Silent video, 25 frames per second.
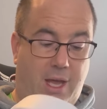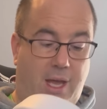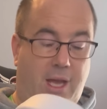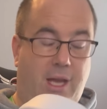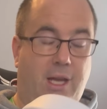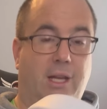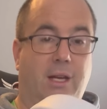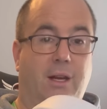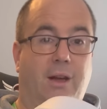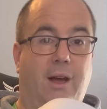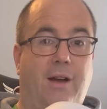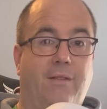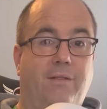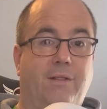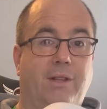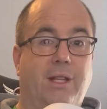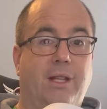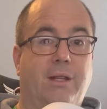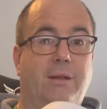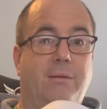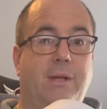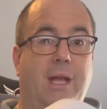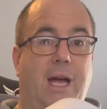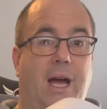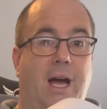You know,
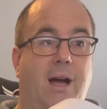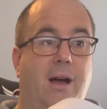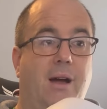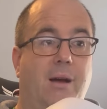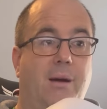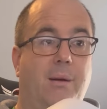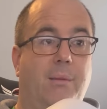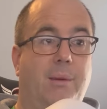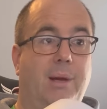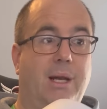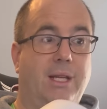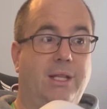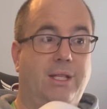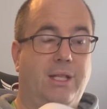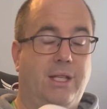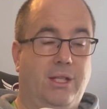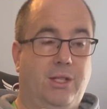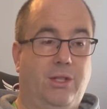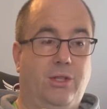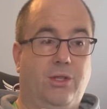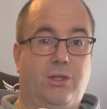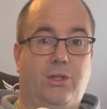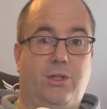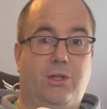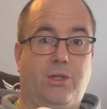having that ability
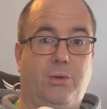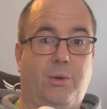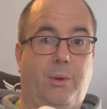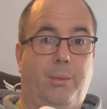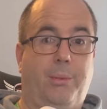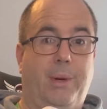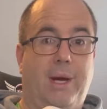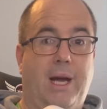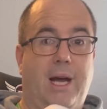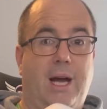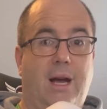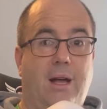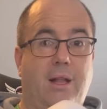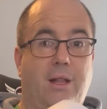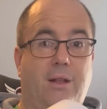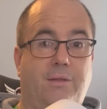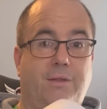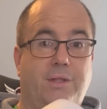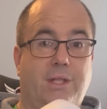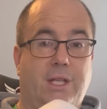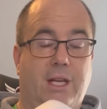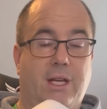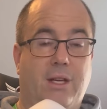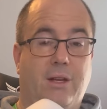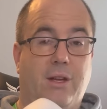just to swap it out, like I
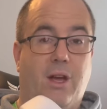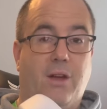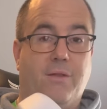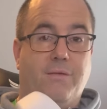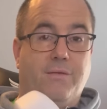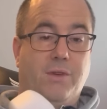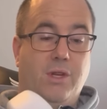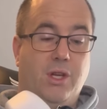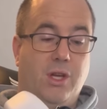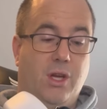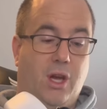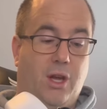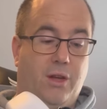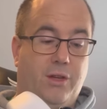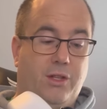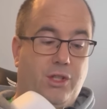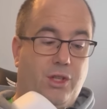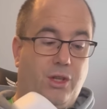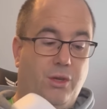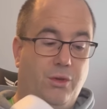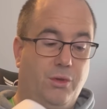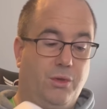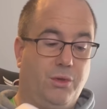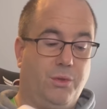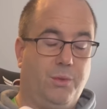say, I
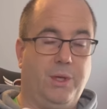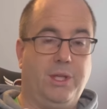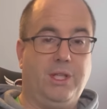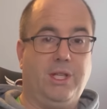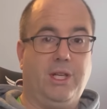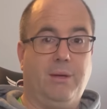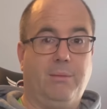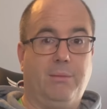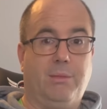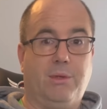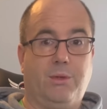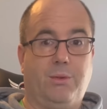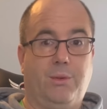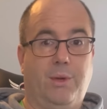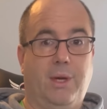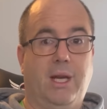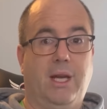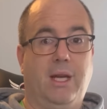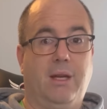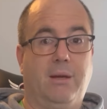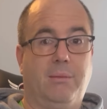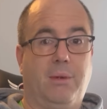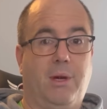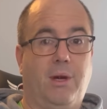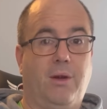do switch it
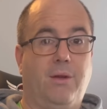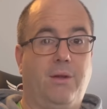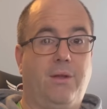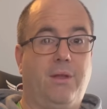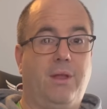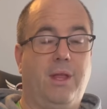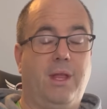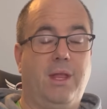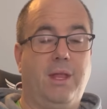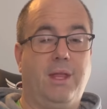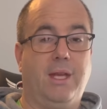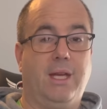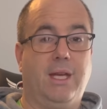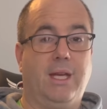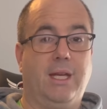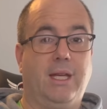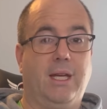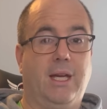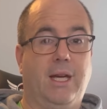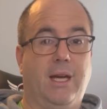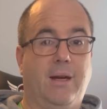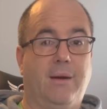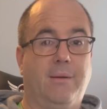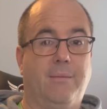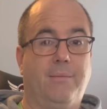between both
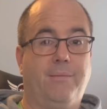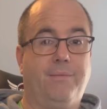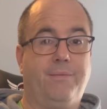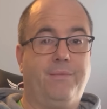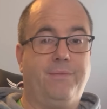the